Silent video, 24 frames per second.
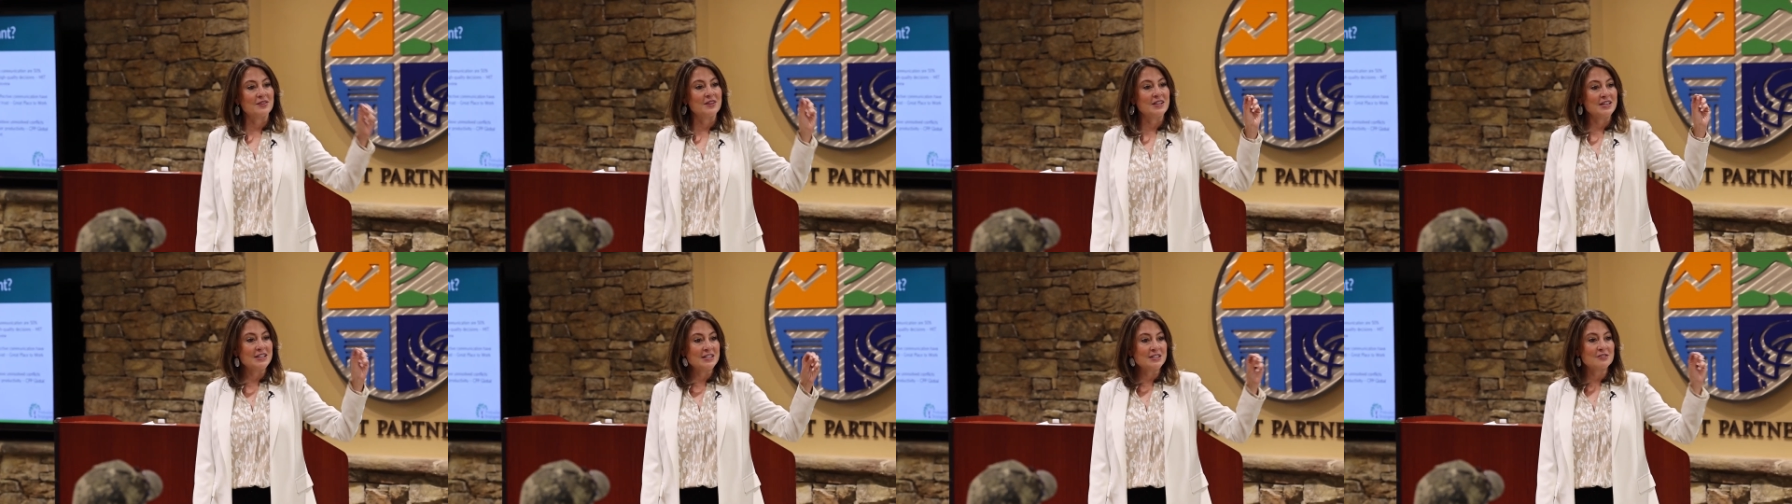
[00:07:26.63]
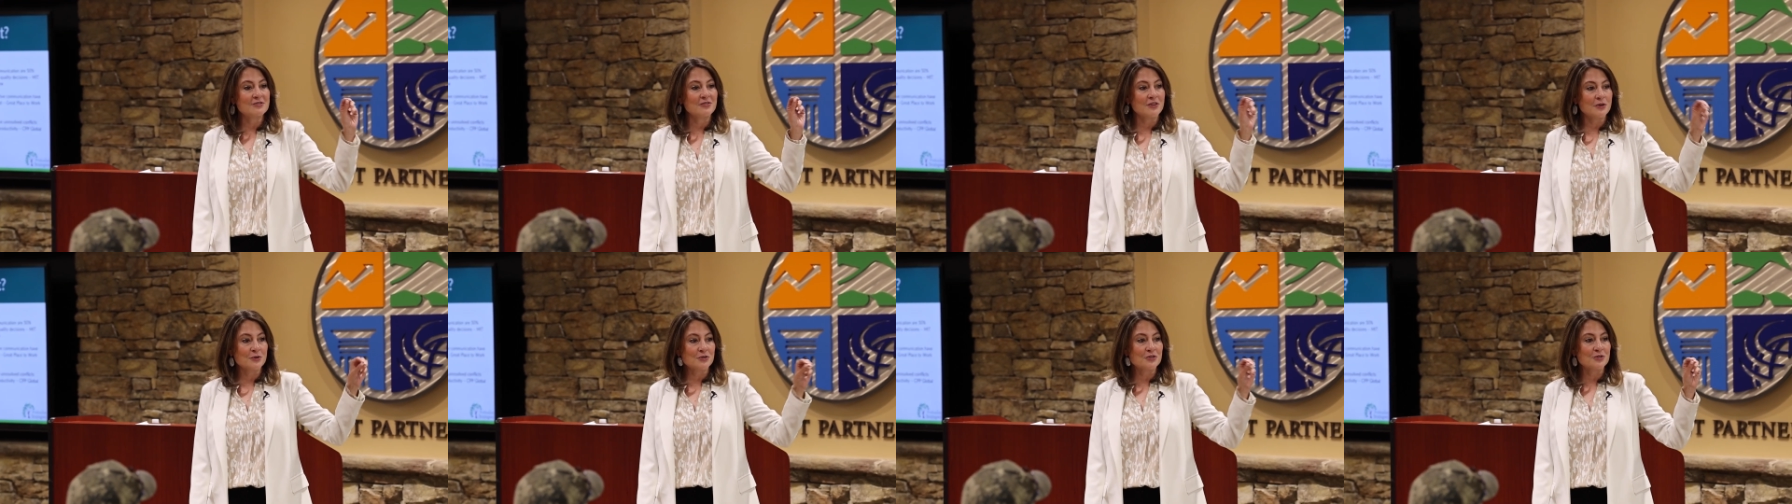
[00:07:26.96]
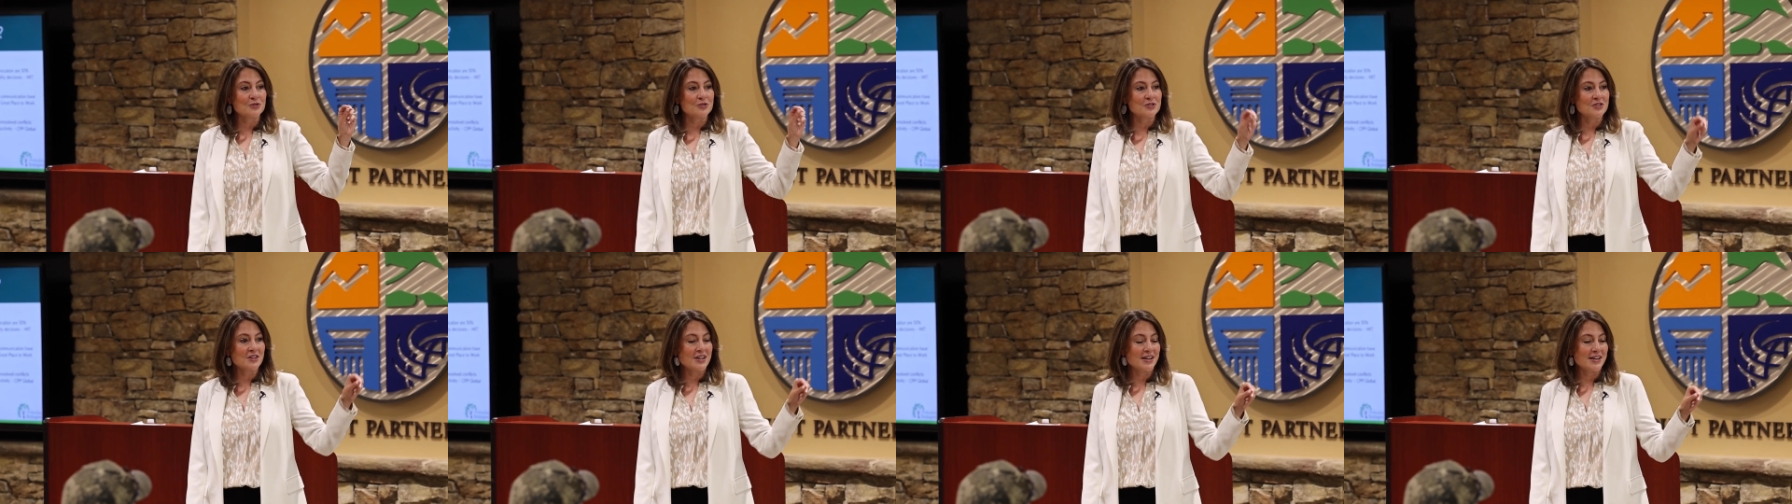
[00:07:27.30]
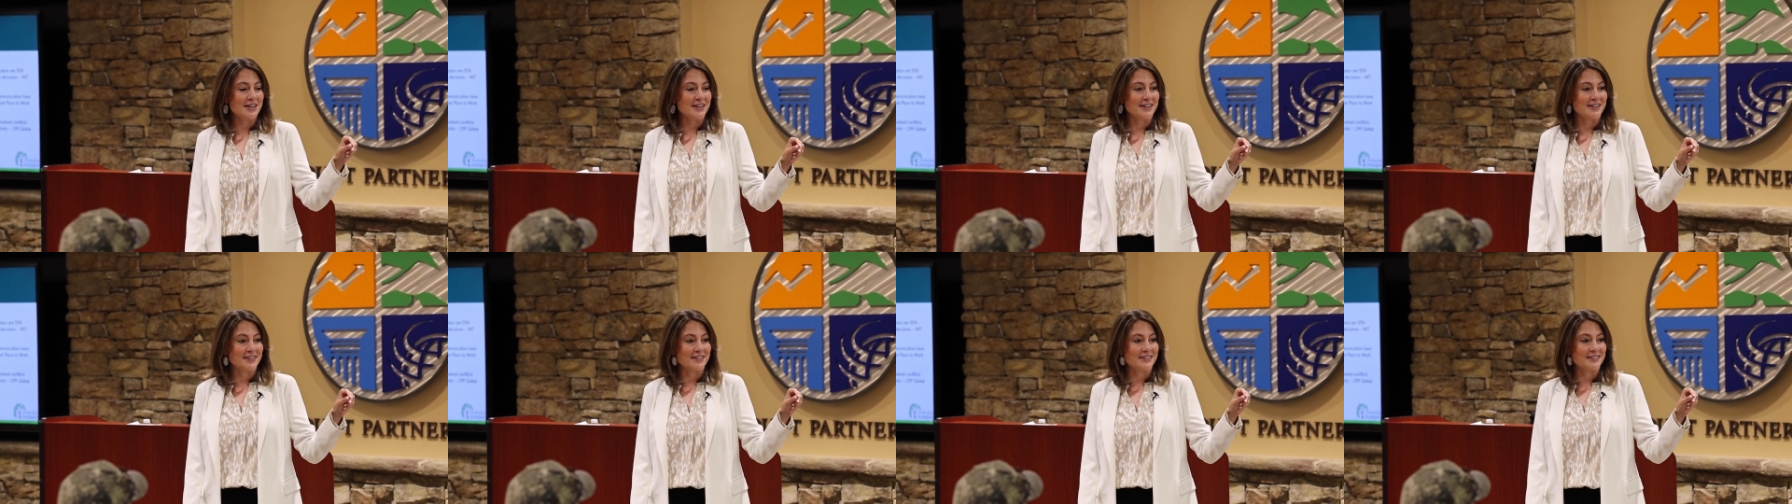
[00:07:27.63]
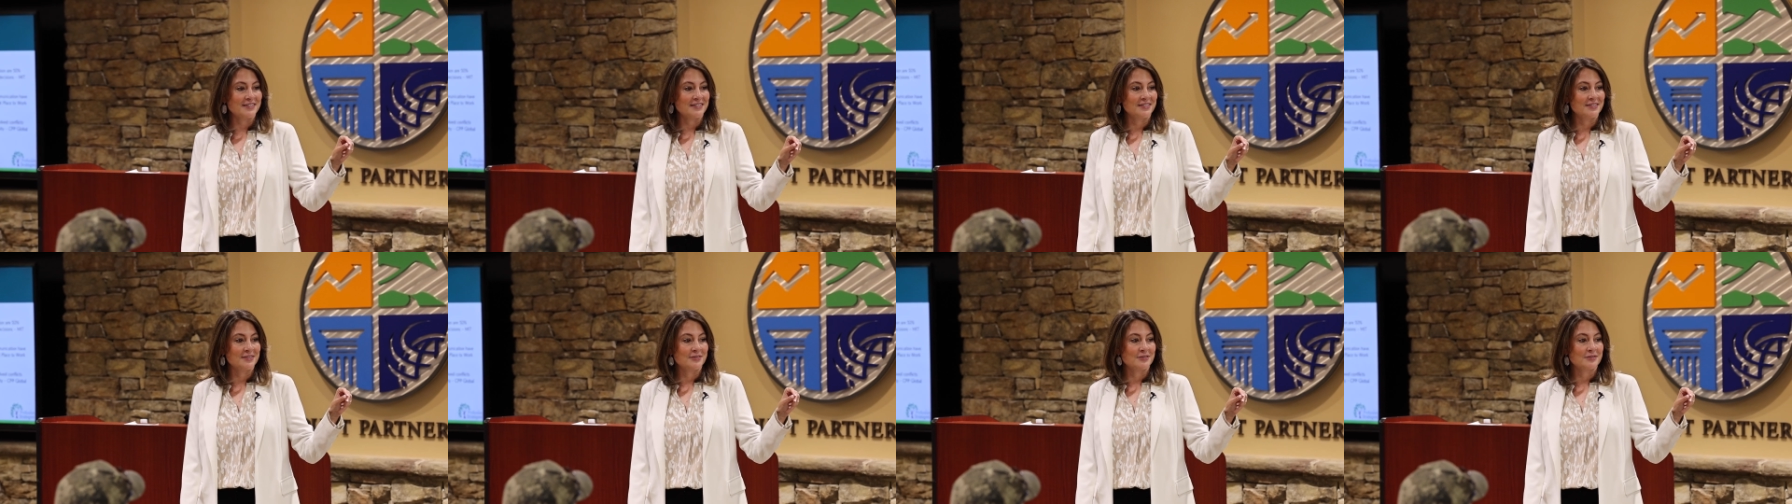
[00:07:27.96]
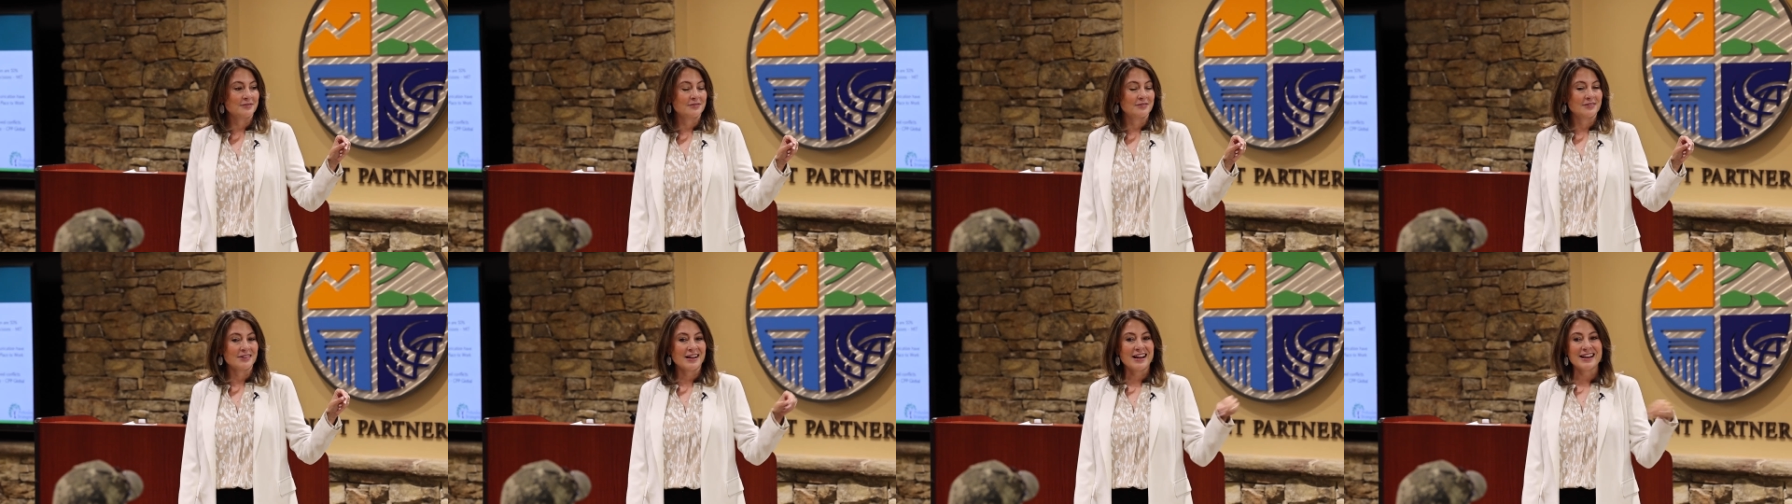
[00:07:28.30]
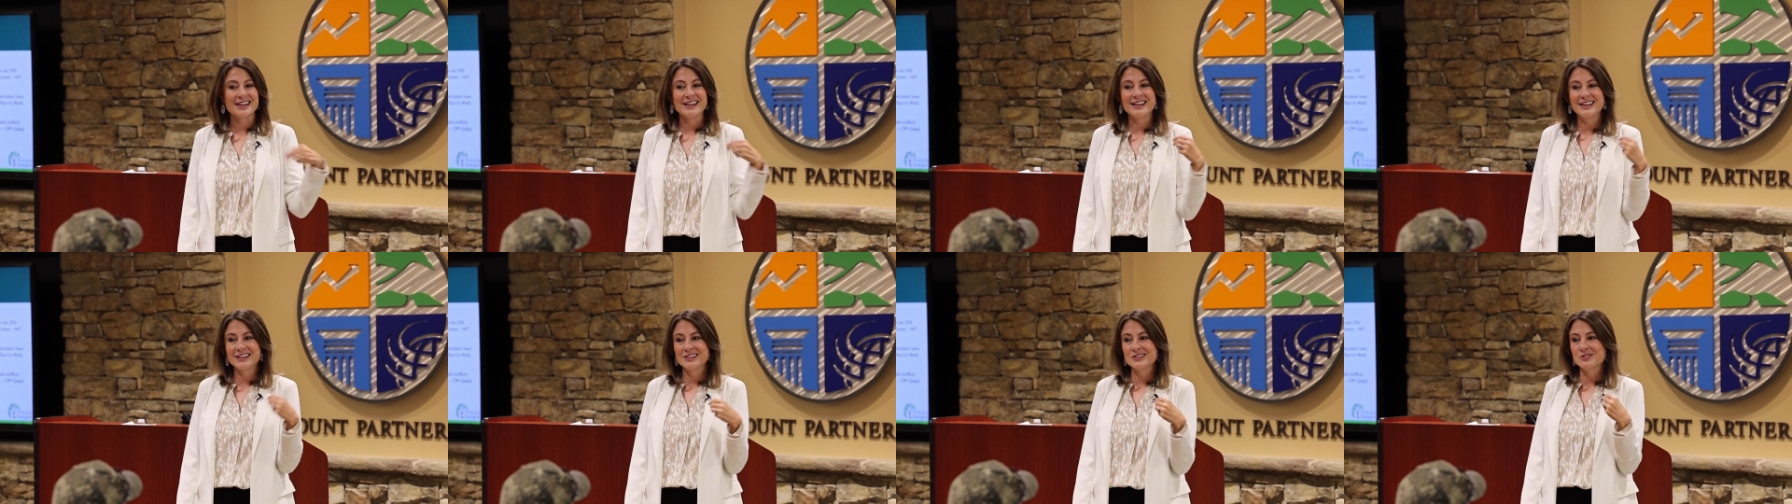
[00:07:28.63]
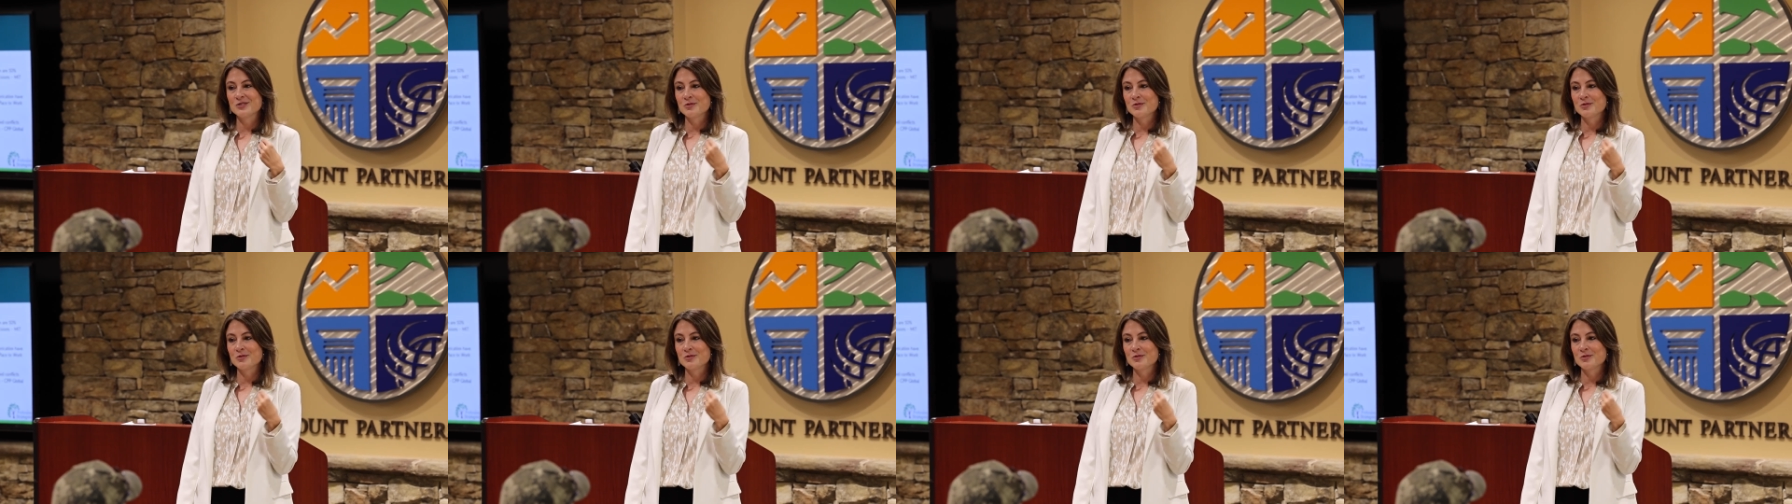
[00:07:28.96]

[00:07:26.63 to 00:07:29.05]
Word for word: These folks are saying, I can't